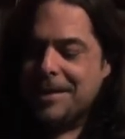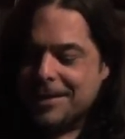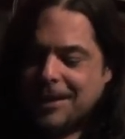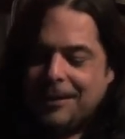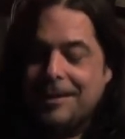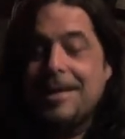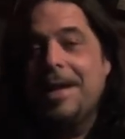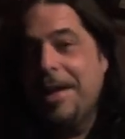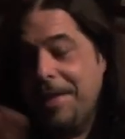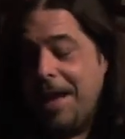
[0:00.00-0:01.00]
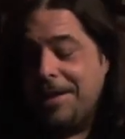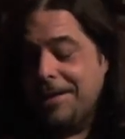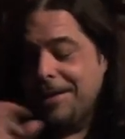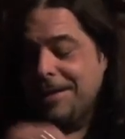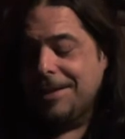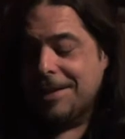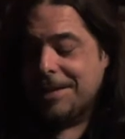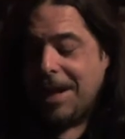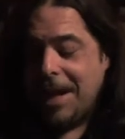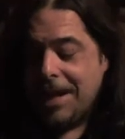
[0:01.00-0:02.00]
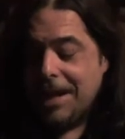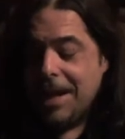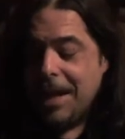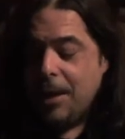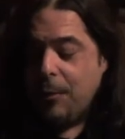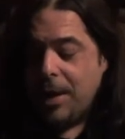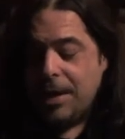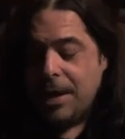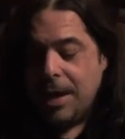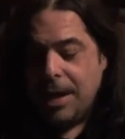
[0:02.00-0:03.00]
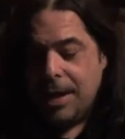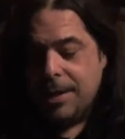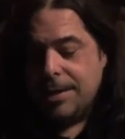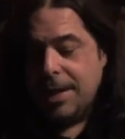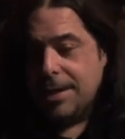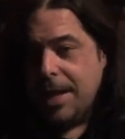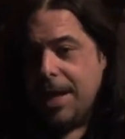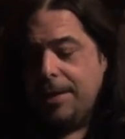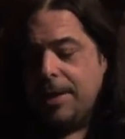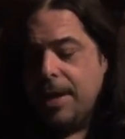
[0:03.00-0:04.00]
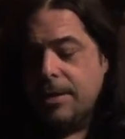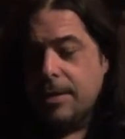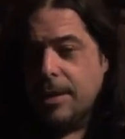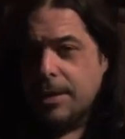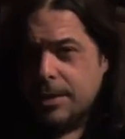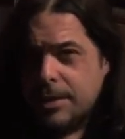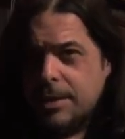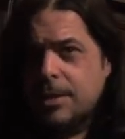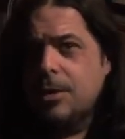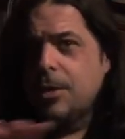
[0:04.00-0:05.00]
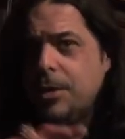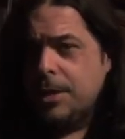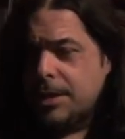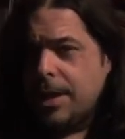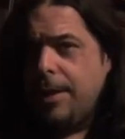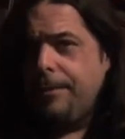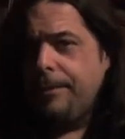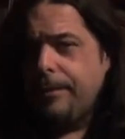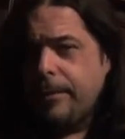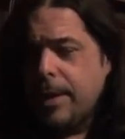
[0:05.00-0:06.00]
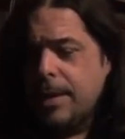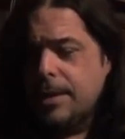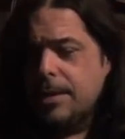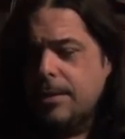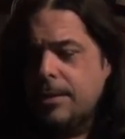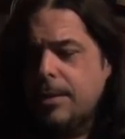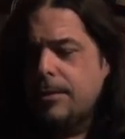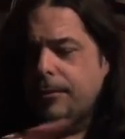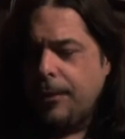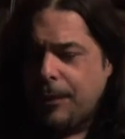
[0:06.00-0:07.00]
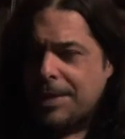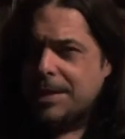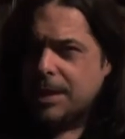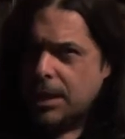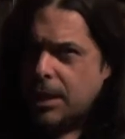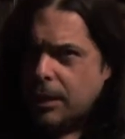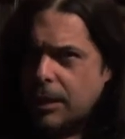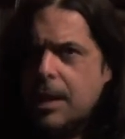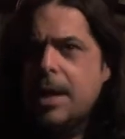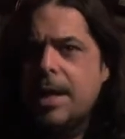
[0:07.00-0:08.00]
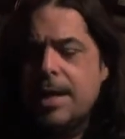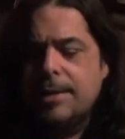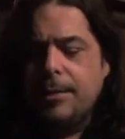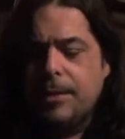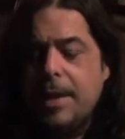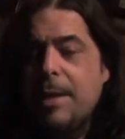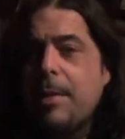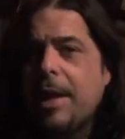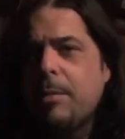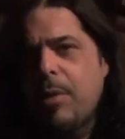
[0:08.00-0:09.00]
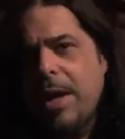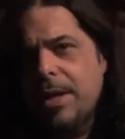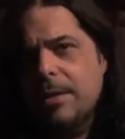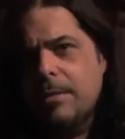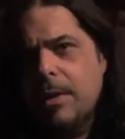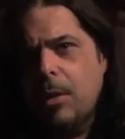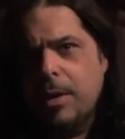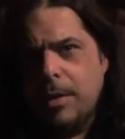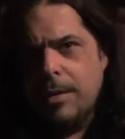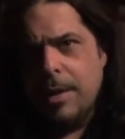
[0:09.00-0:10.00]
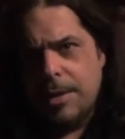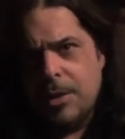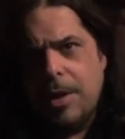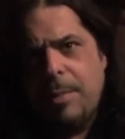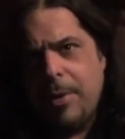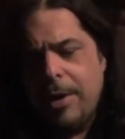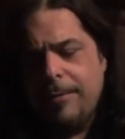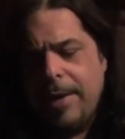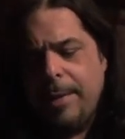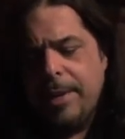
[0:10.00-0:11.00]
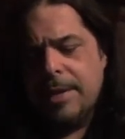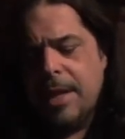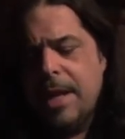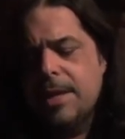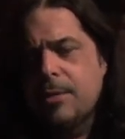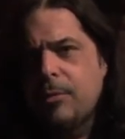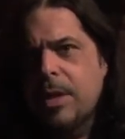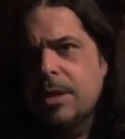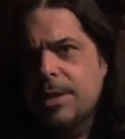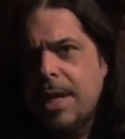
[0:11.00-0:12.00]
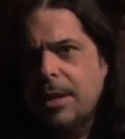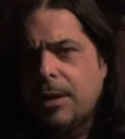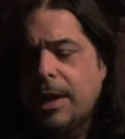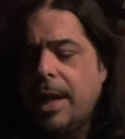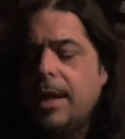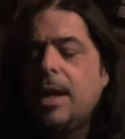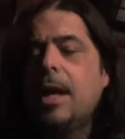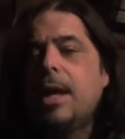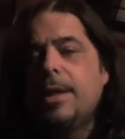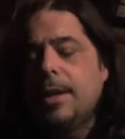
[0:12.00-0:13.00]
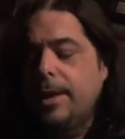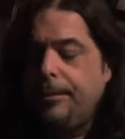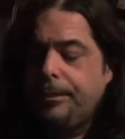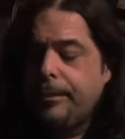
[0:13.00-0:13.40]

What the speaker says: so that, on that aside, what I take today and learn this up for the rest of the year is, if you're thinking about getting pregnant or that starting that part of your family, today is a real day to look at the